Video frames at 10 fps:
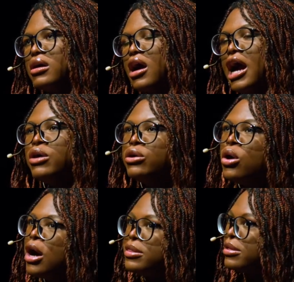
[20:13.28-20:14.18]
I don't know
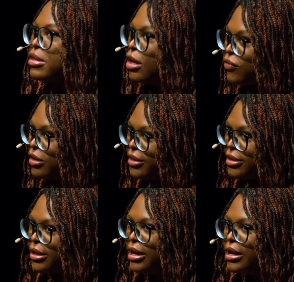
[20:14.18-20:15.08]
how successful at
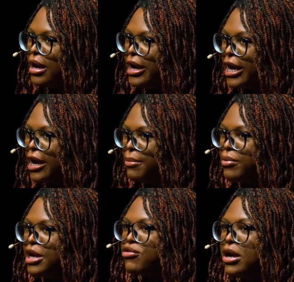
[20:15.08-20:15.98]
this I am,
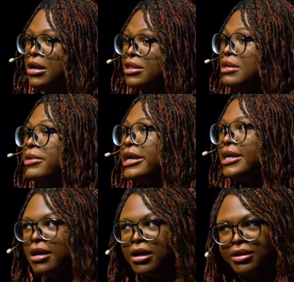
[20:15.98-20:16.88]
but I try not to make
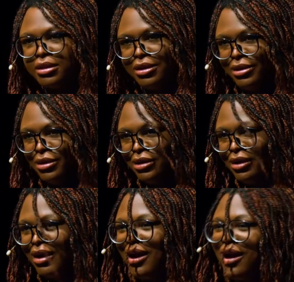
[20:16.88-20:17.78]
it condescending.
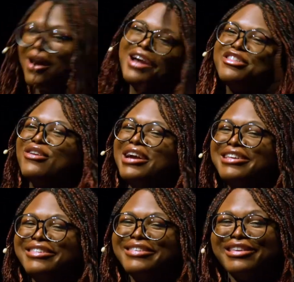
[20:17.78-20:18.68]
I try
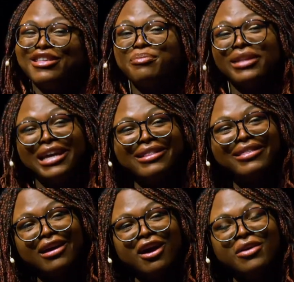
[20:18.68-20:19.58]
to just explain
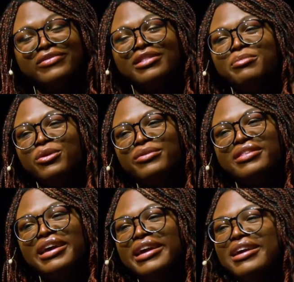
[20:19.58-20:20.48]
stuff in the most
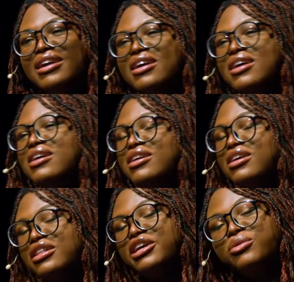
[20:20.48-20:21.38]
like
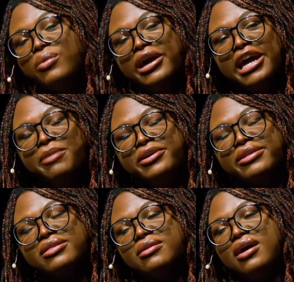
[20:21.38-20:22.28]
clear way,
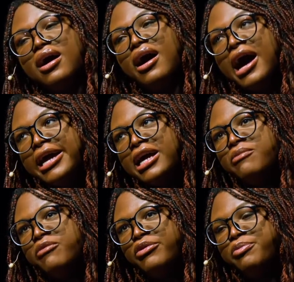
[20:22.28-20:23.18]
because I
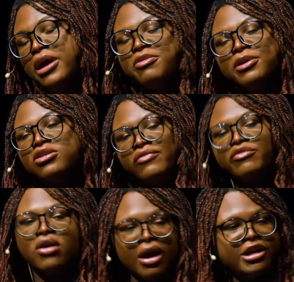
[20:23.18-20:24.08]
come from the perspective, especially after
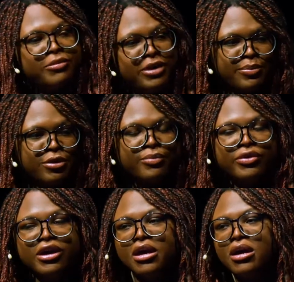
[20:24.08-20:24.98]
talking to people,
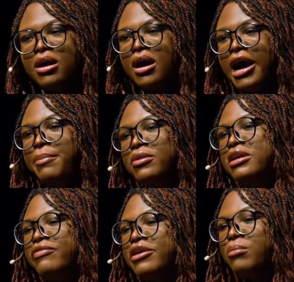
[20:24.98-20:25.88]
I
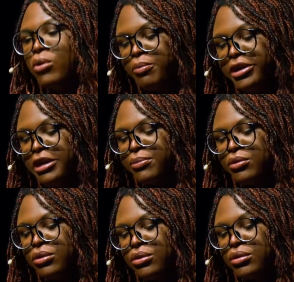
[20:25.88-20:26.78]
believe that more
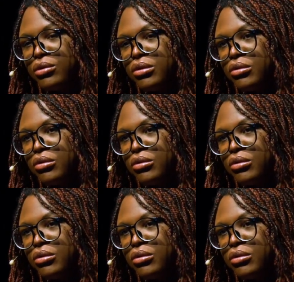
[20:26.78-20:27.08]
people